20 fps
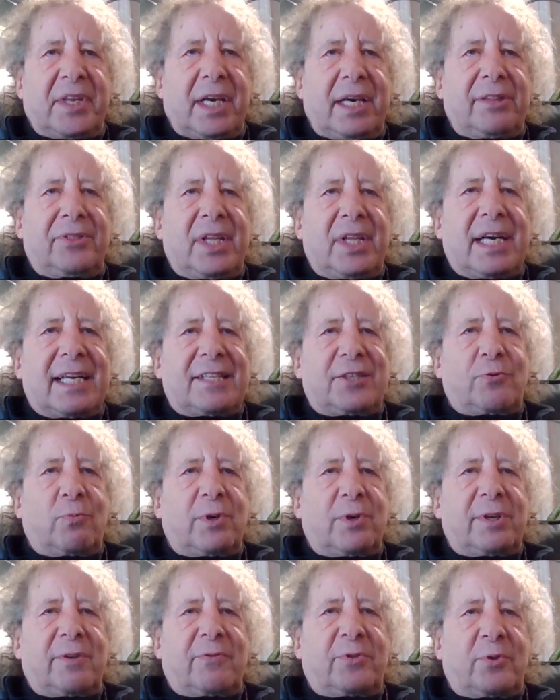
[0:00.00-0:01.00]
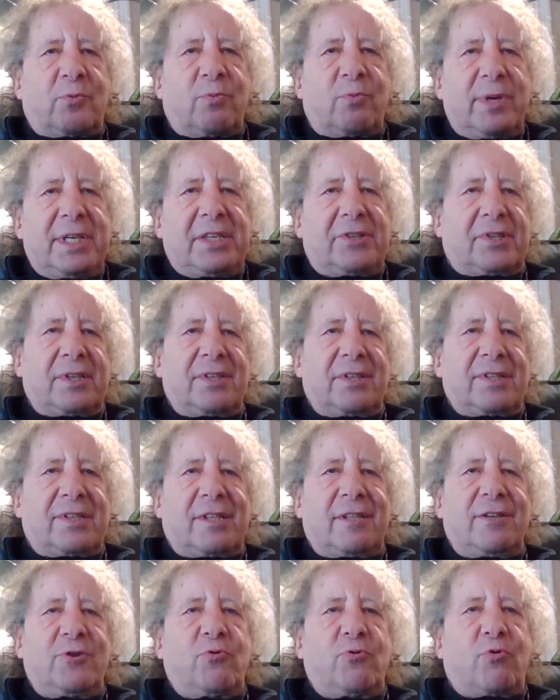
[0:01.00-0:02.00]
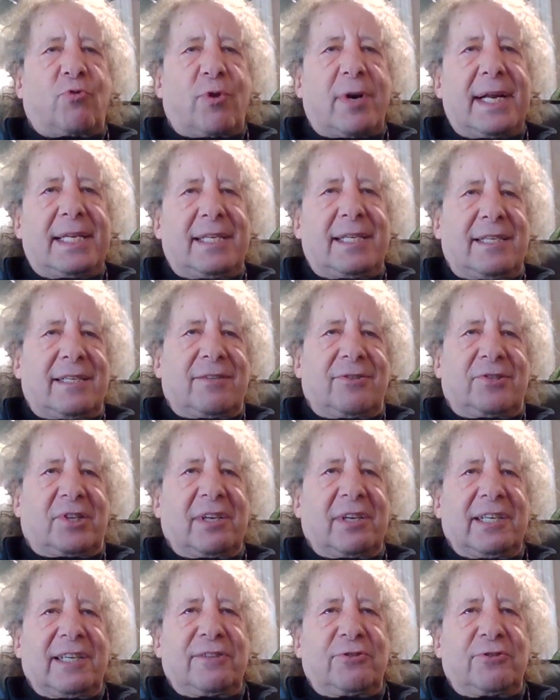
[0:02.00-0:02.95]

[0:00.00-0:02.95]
And that's one of the reasons the Ukrainians